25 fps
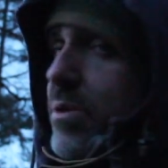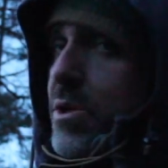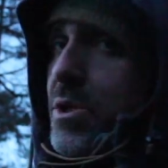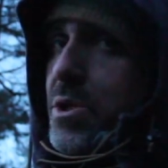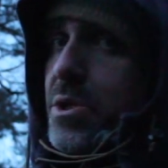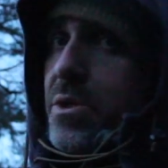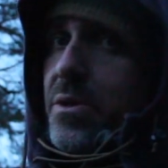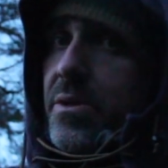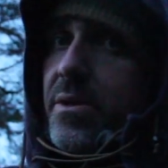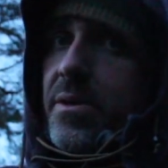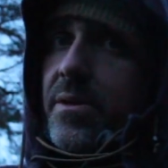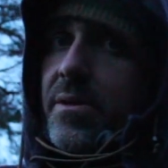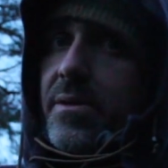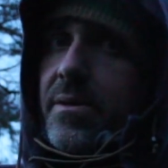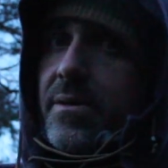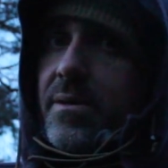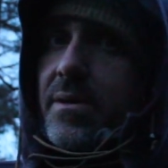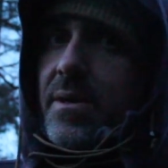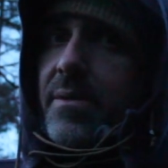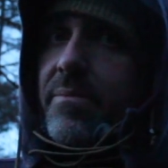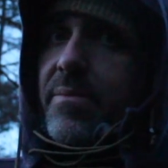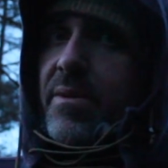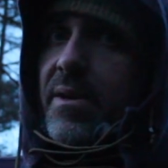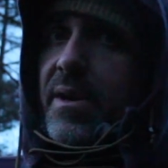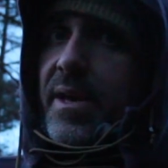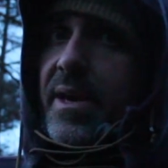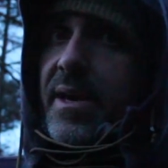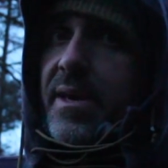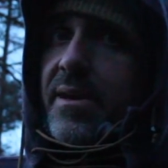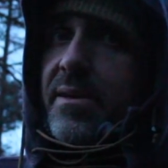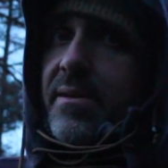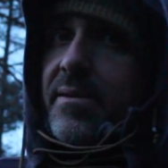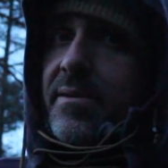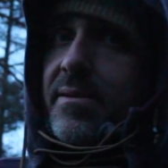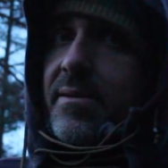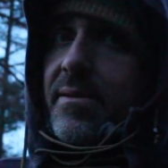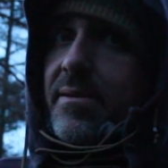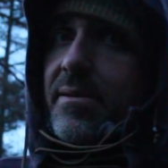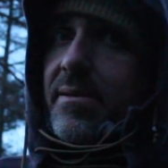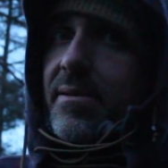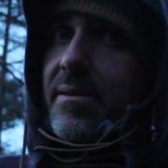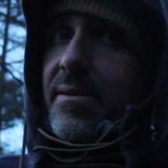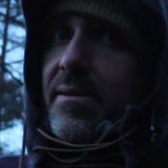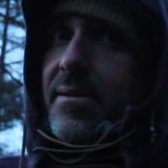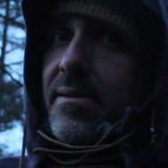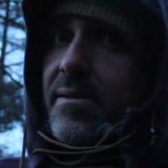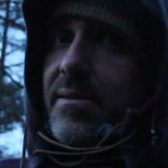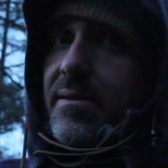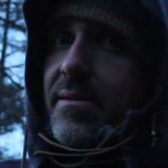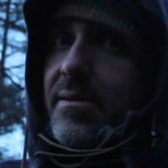push on up the lake
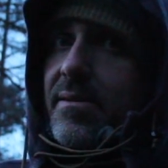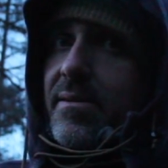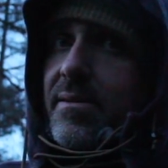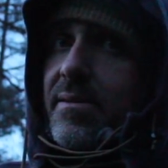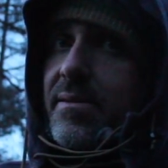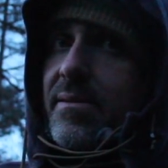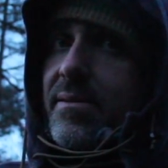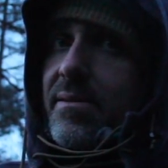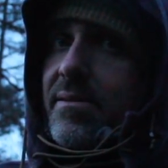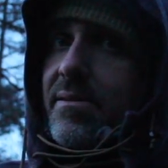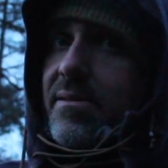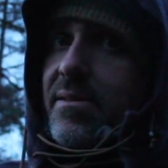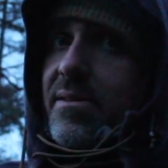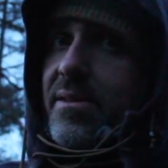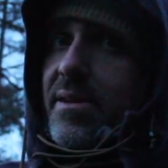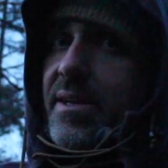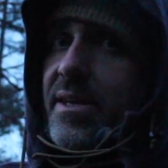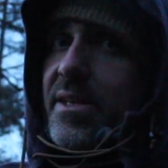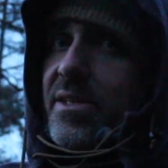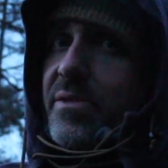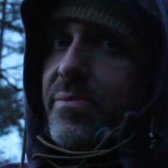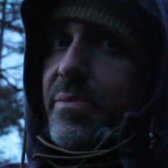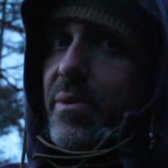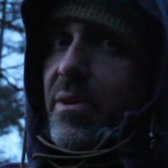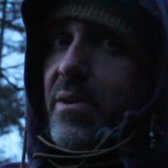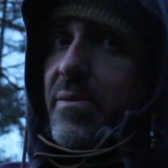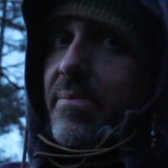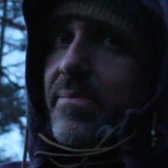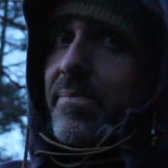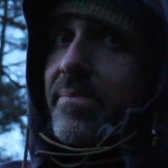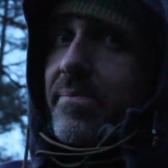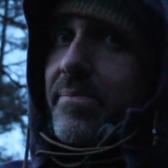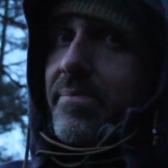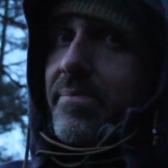to the next spot.